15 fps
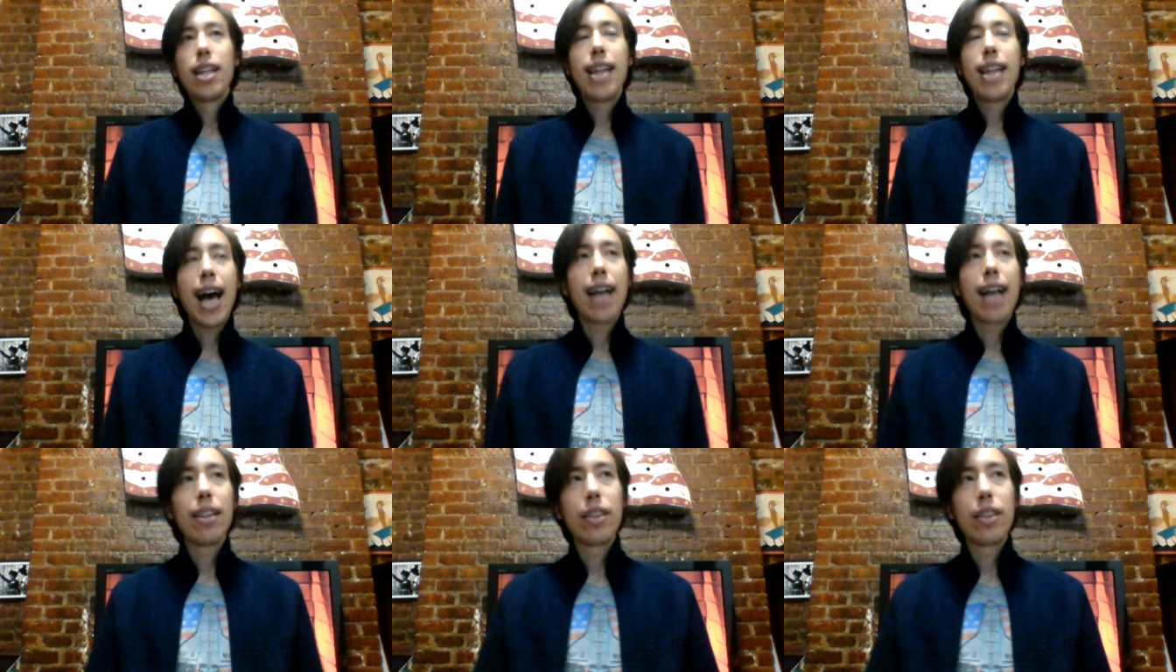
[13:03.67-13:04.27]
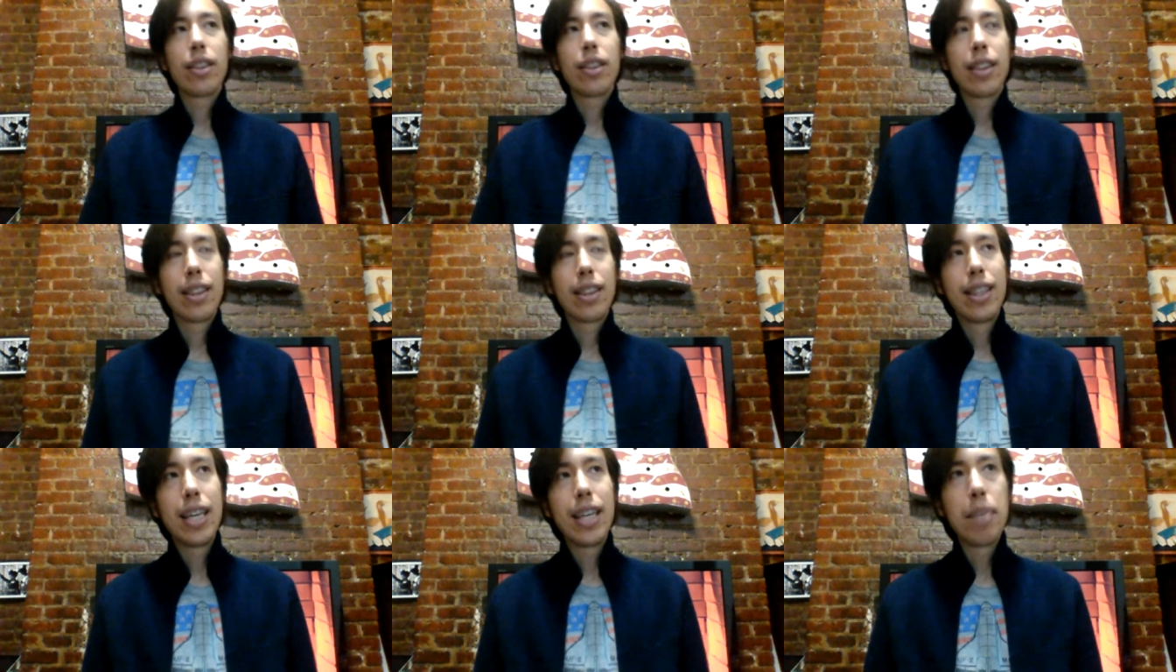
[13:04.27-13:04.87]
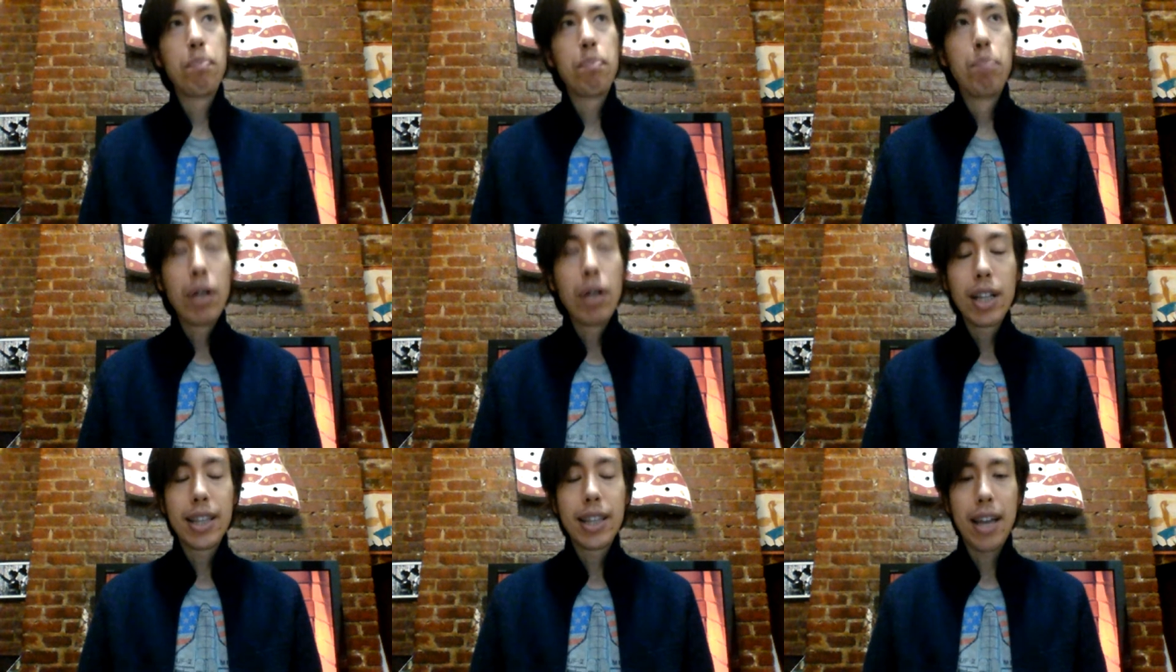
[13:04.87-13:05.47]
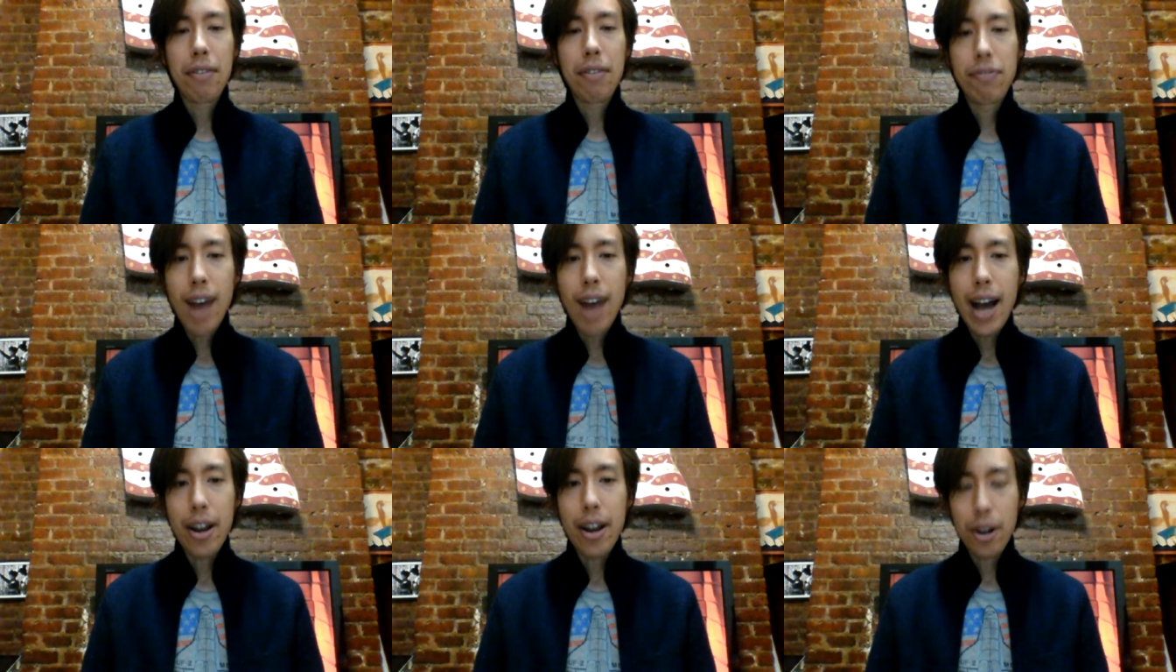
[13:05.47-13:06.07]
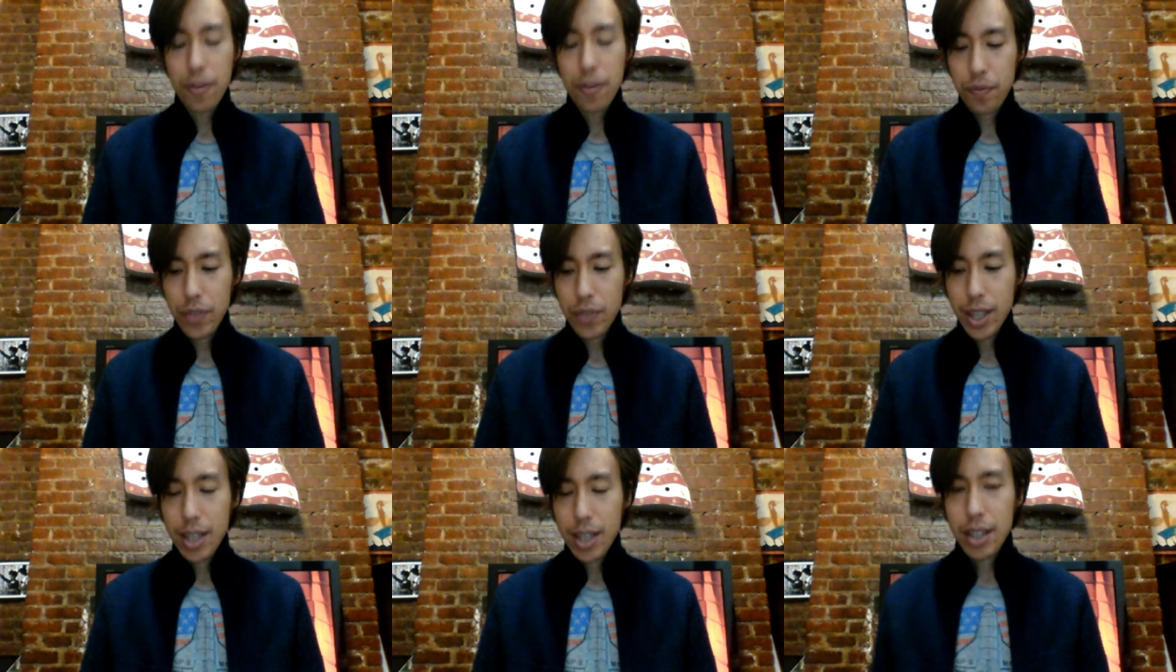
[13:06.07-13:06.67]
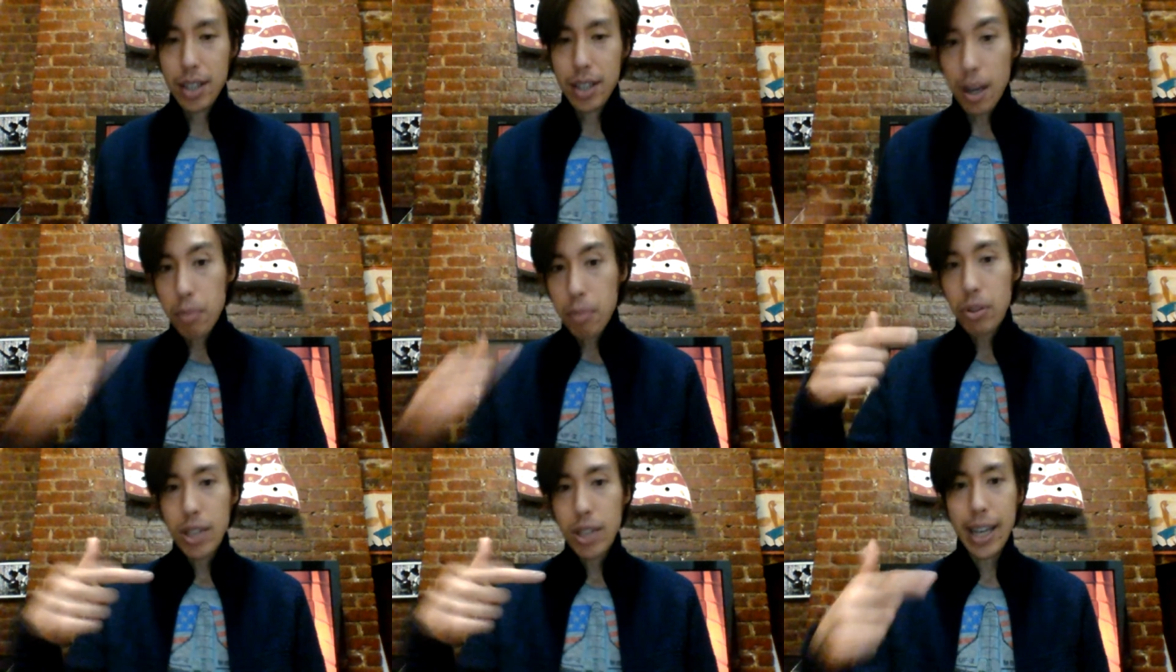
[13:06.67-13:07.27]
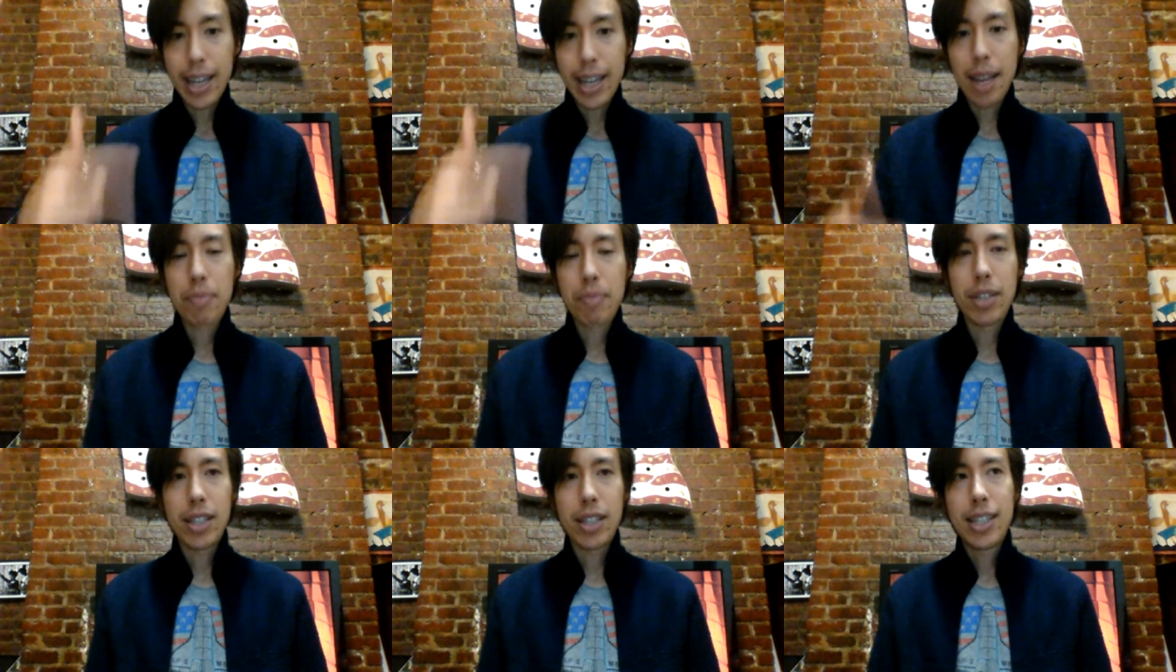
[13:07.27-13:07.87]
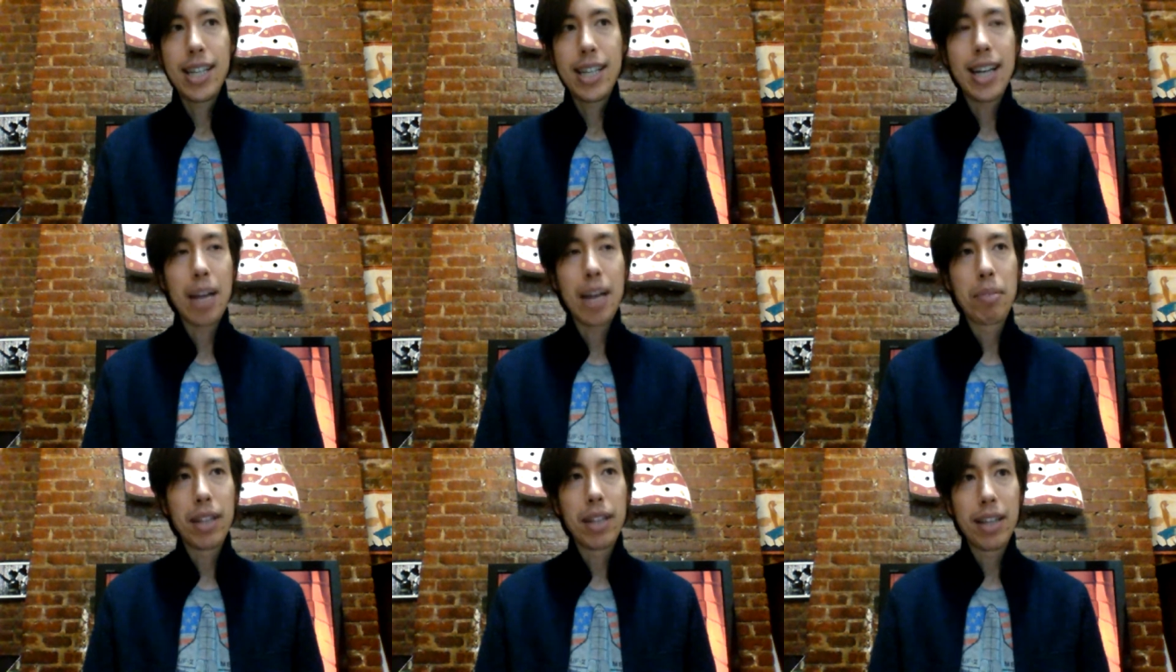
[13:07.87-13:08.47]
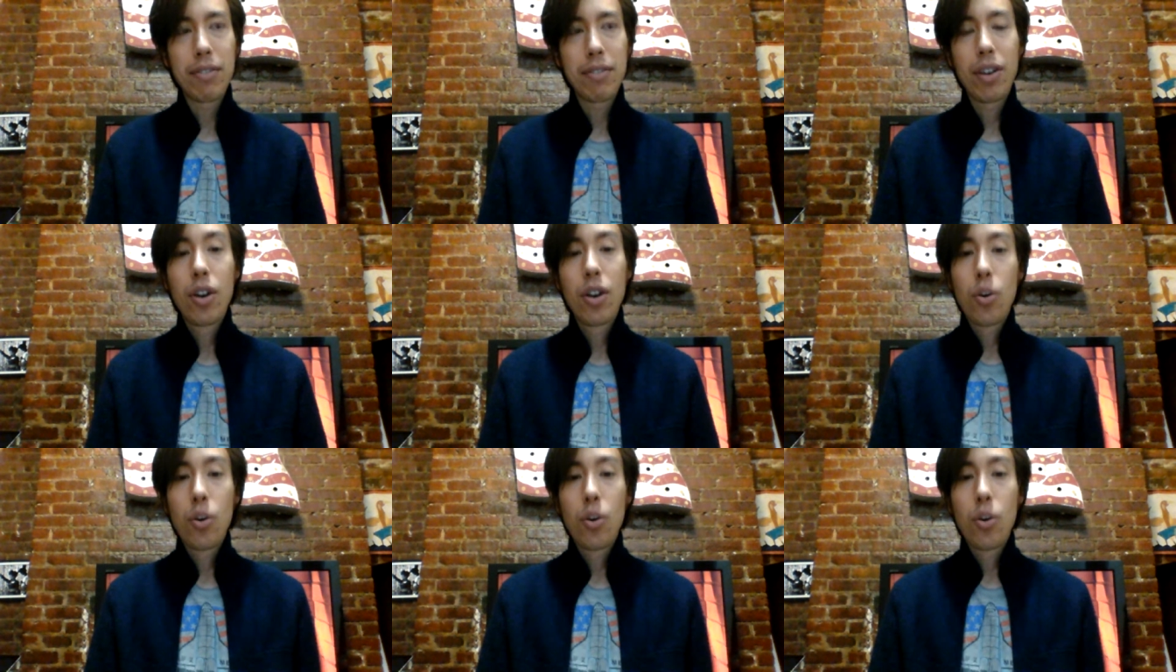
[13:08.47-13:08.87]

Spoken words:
that the bullet they fire tumbles like an M16, I believe,